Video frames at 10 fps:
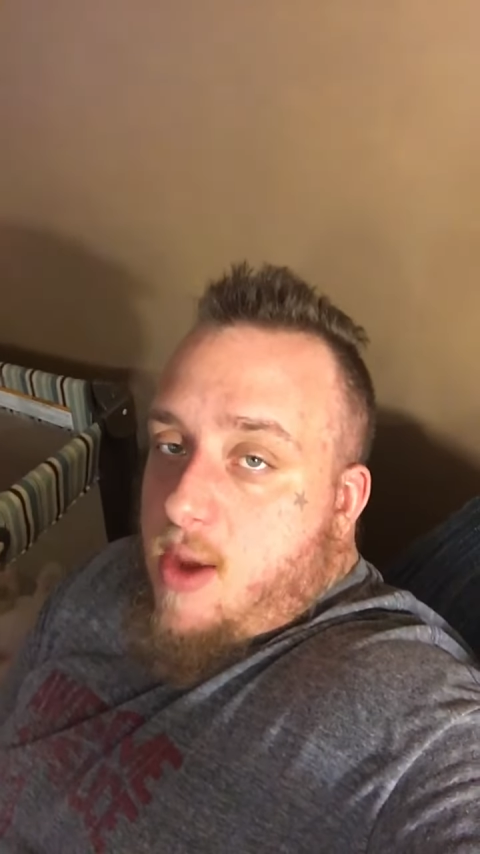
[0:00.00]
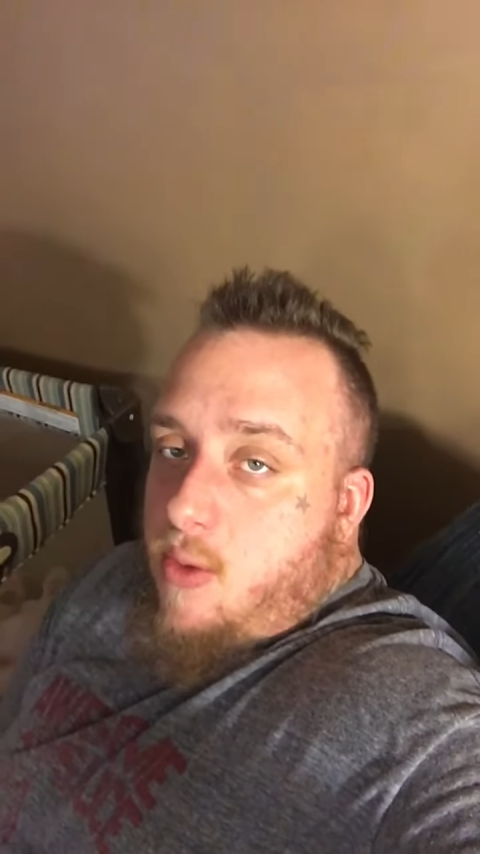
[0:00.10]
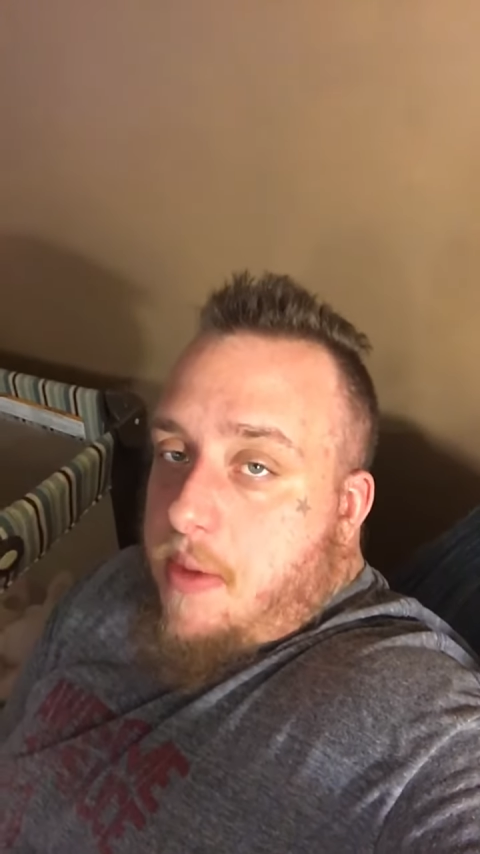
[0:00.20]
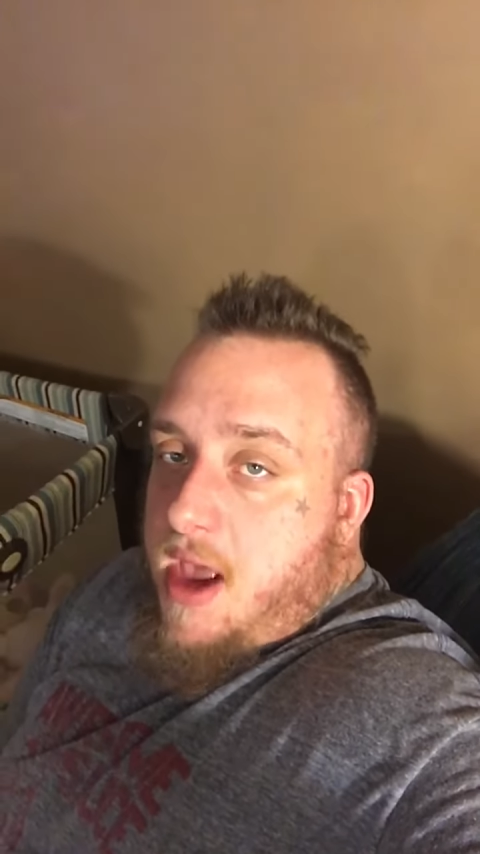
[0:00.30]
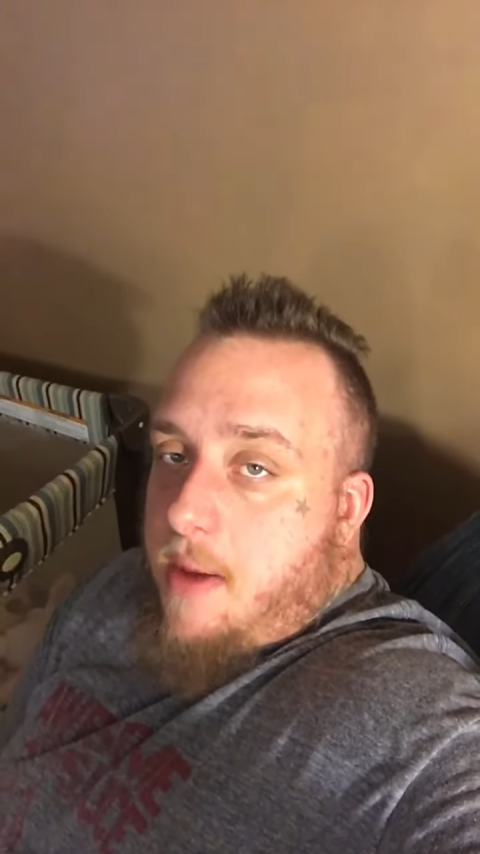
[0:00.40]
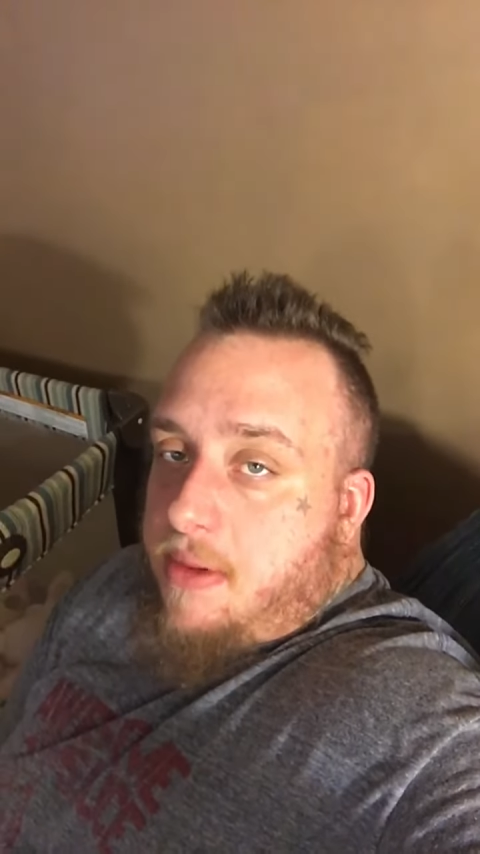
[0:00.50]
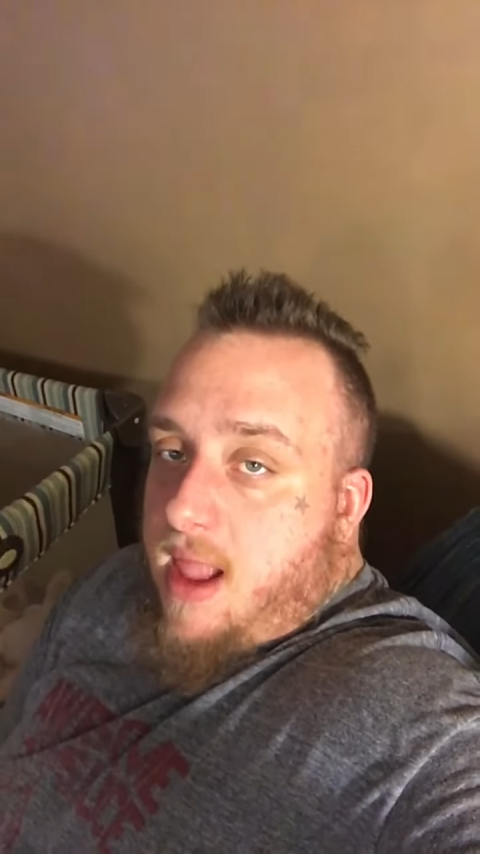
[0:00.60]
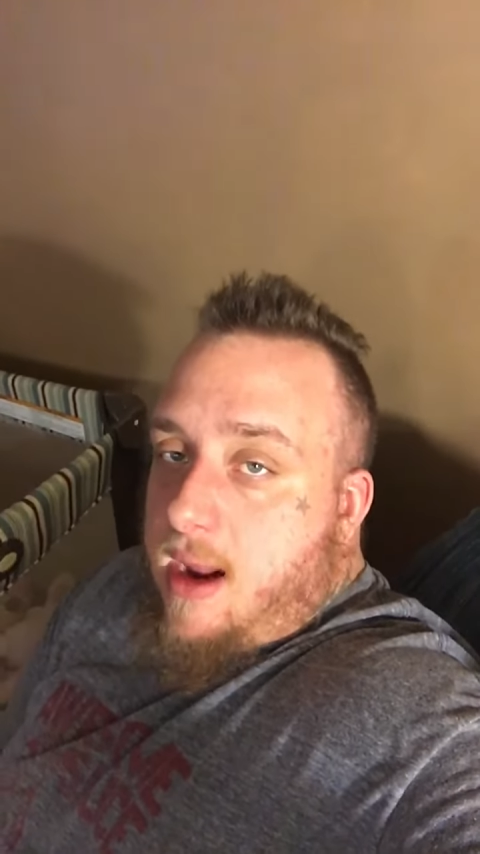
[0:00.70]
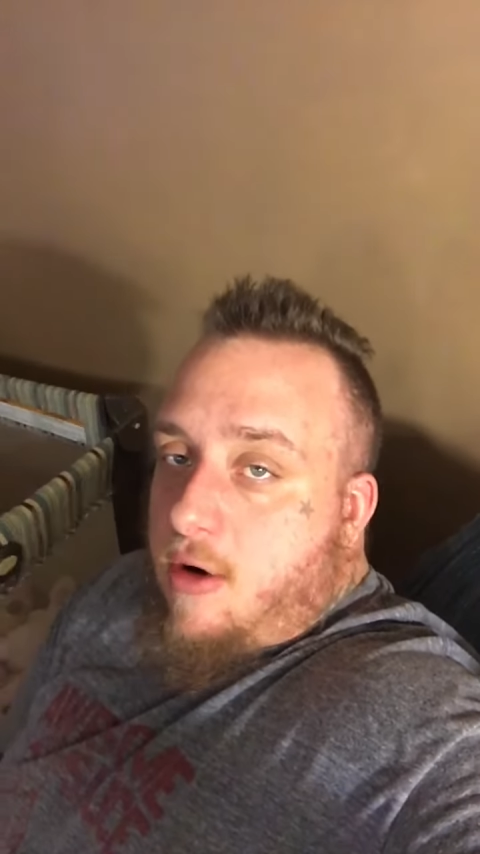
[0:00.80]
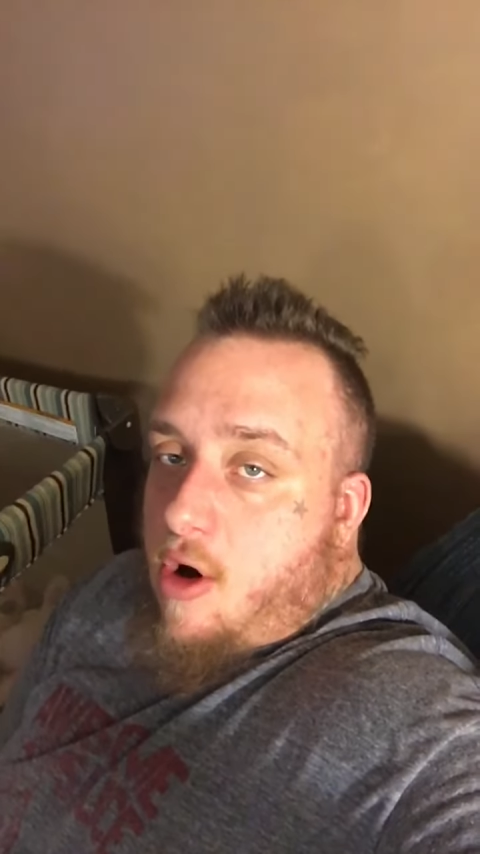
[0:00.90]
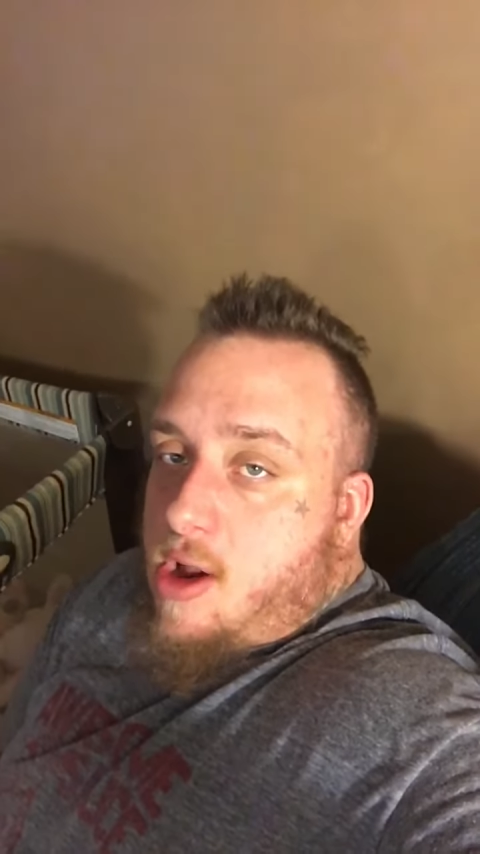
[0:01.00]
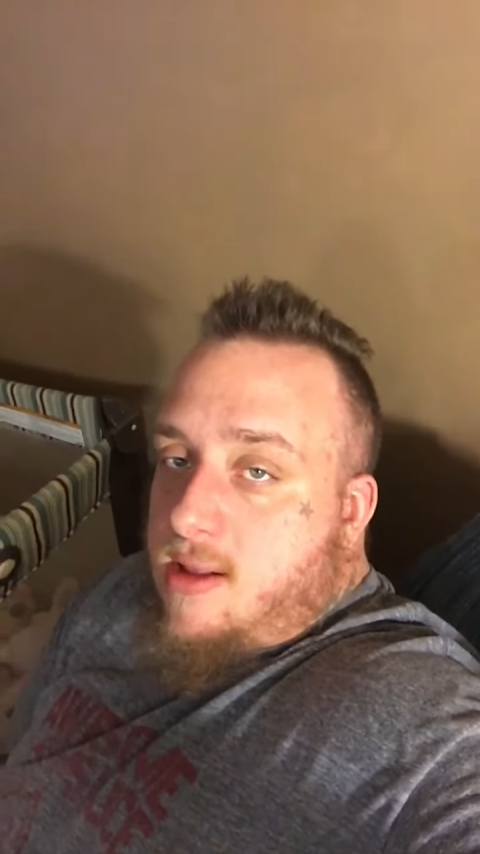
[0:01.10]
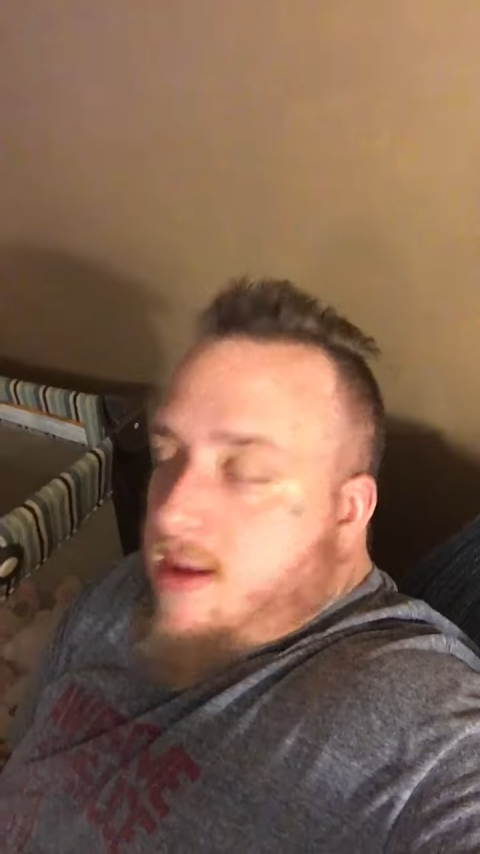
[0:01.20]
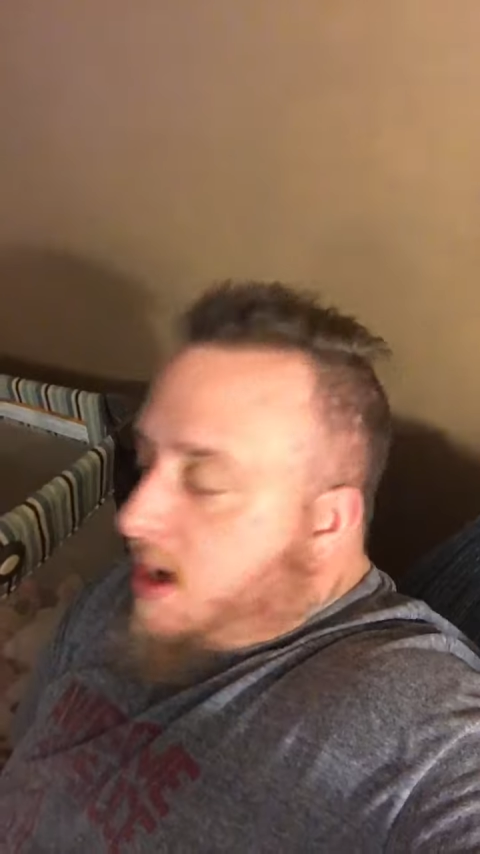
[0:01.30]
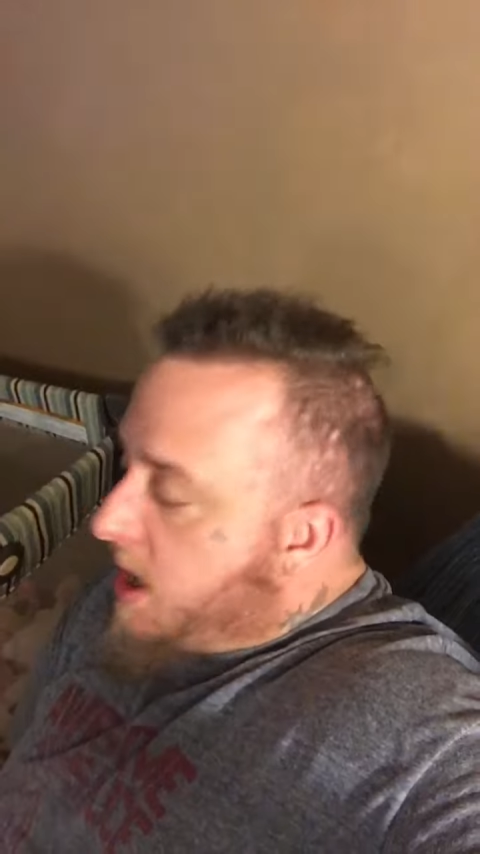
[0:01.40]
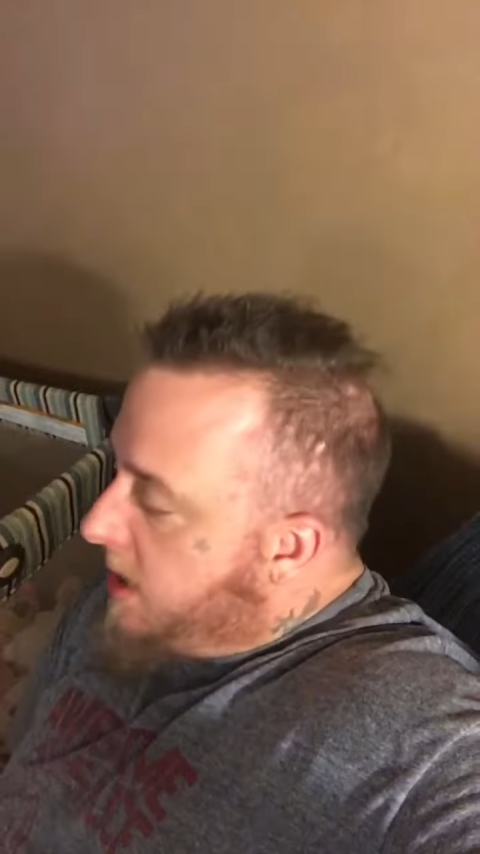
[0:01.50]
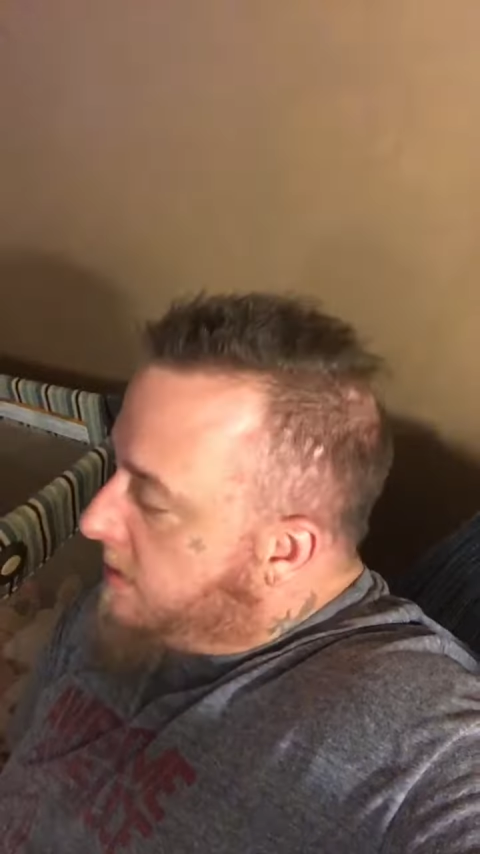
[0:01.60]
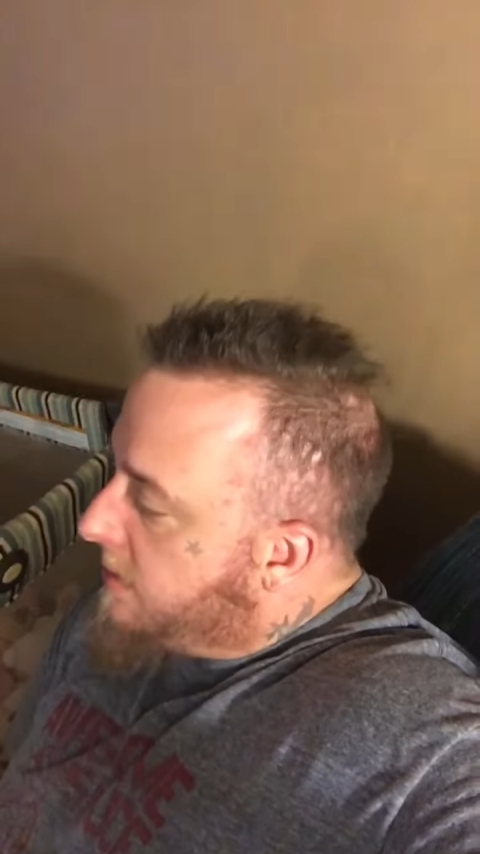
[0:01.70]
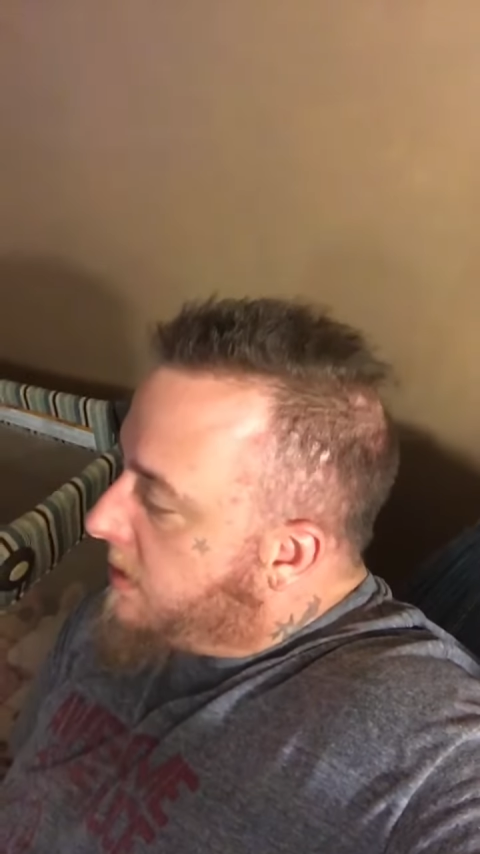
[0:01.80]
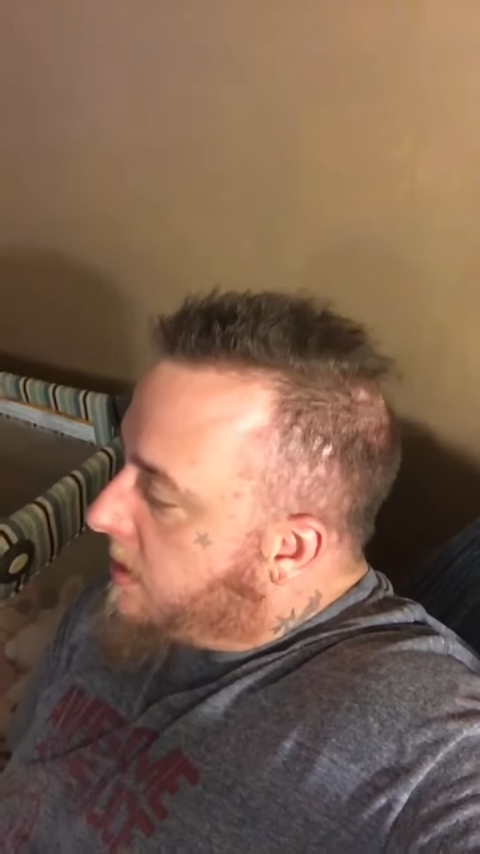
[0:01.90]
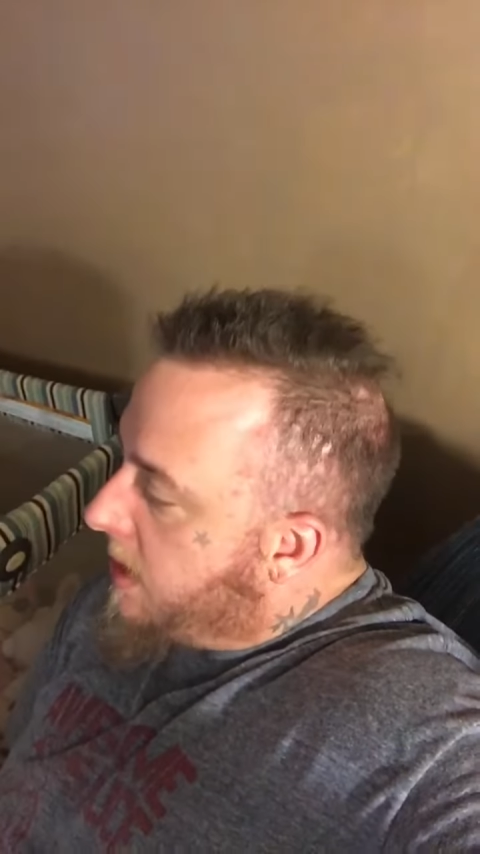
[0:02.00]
It will be up later on tonight.